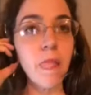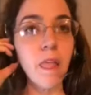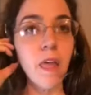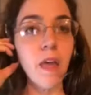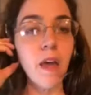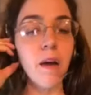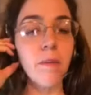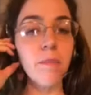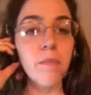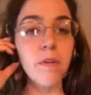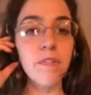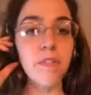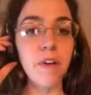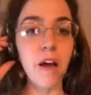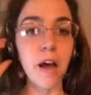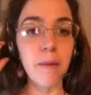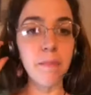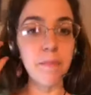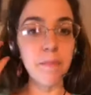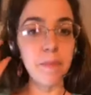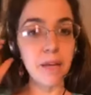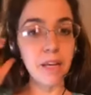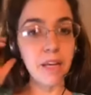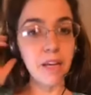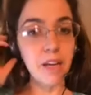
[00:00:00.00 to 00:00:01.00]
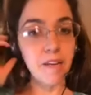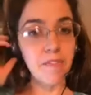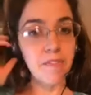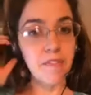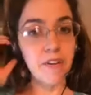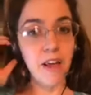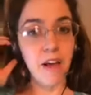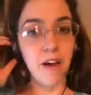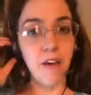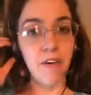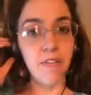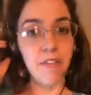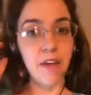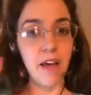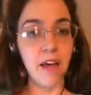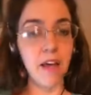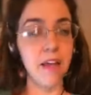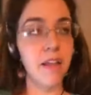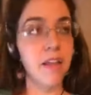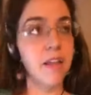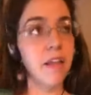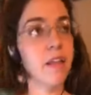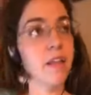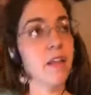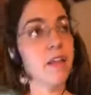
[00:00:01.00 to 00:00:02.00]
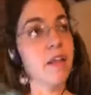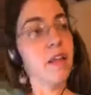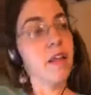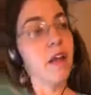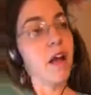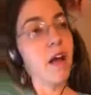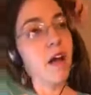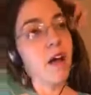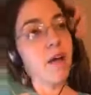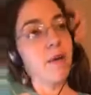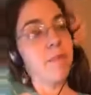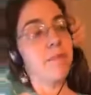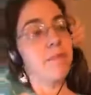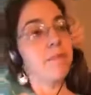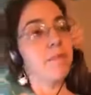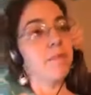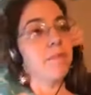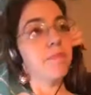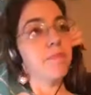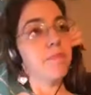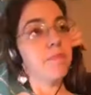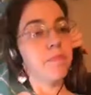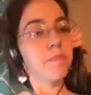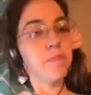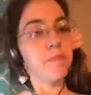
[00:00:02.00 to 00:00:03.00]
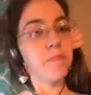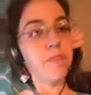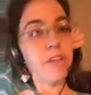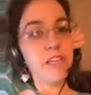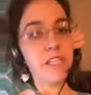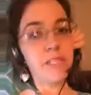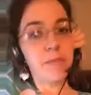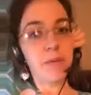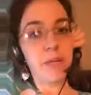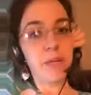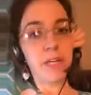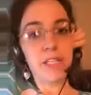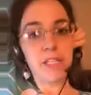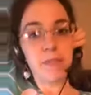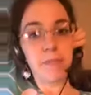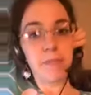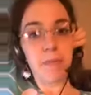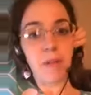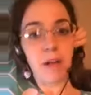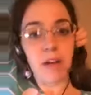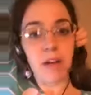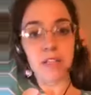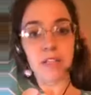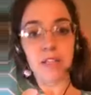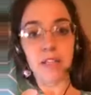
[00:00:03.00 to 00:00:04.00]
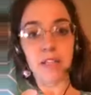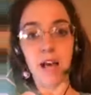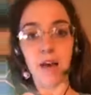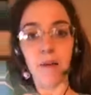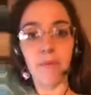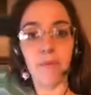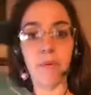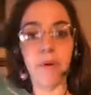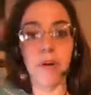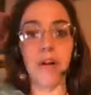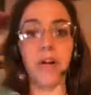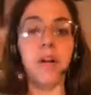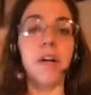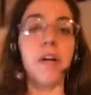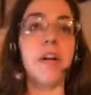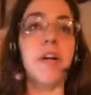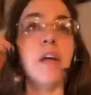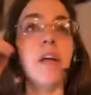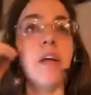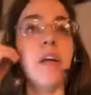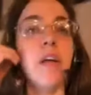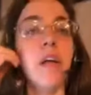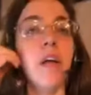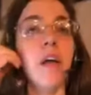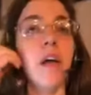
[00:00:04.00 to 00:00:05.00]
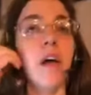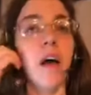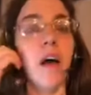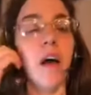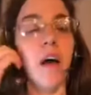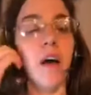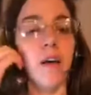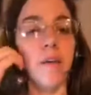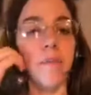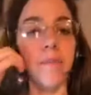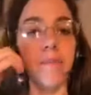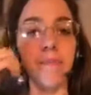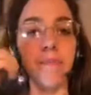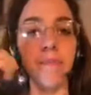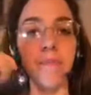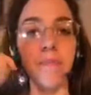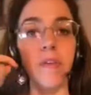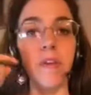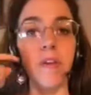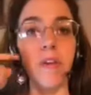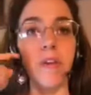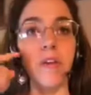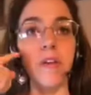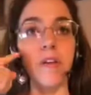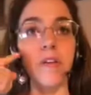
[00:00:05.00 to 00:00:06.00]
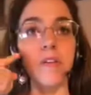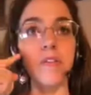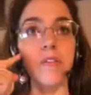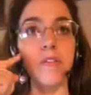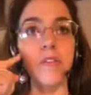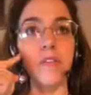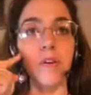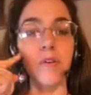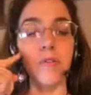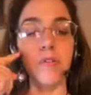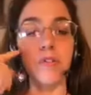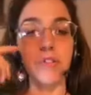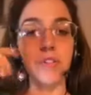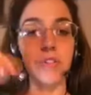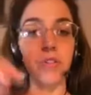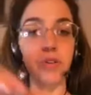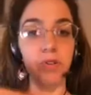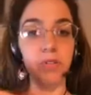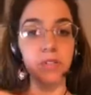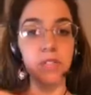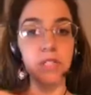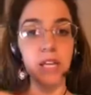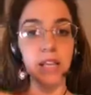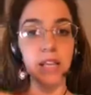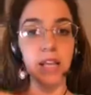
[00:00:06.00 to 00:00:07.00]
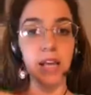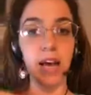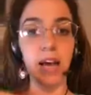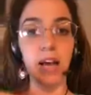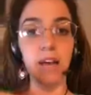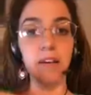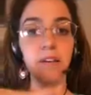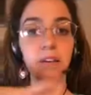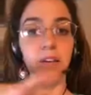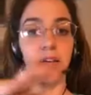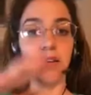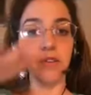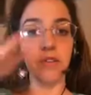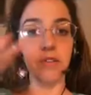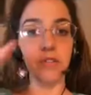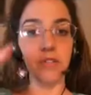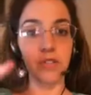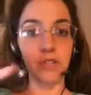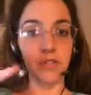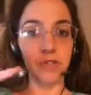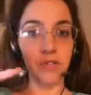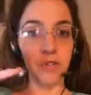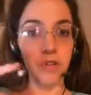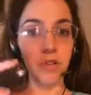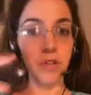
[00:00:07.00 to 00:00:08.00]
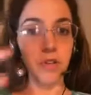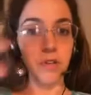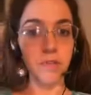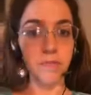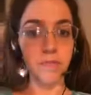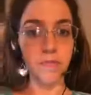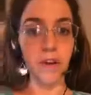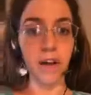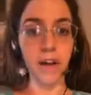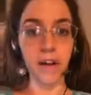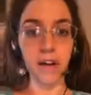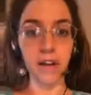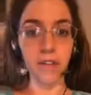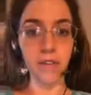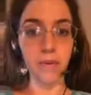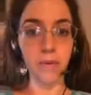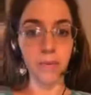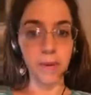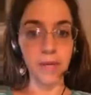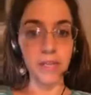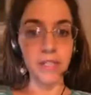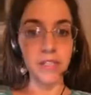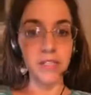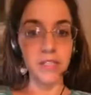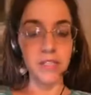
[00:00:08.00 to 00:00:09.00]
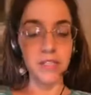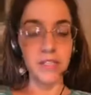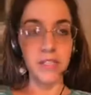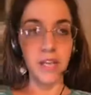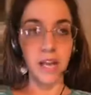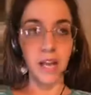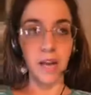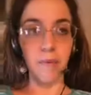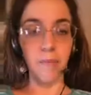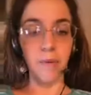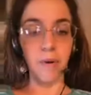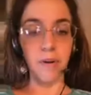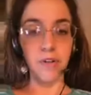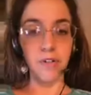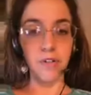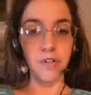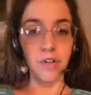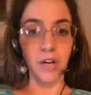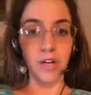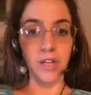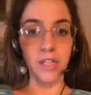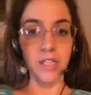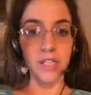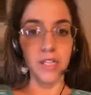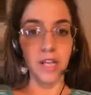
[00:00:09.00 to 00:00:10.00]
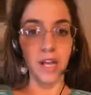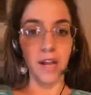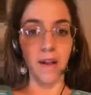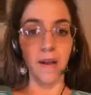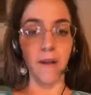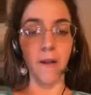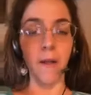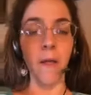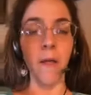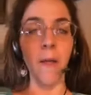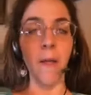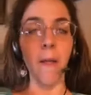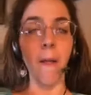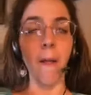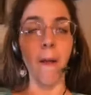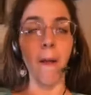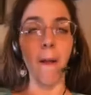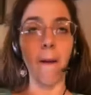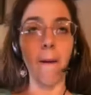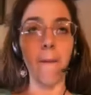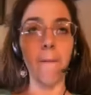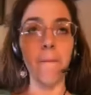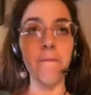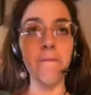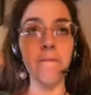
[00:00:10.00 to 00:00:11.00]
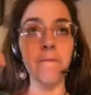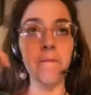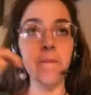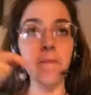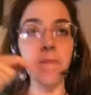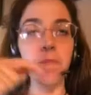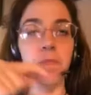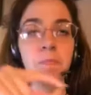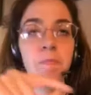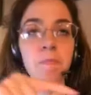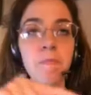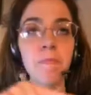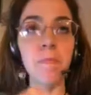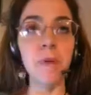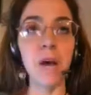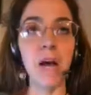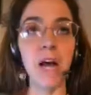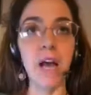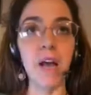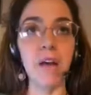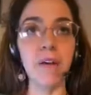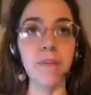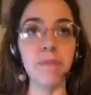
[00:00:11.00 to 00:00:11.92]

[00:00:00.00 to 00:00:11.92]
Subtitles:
We've gotten big enough now that Facebook has blocked that word. So just don't say that. You can find other ways to say what you're trying to say. But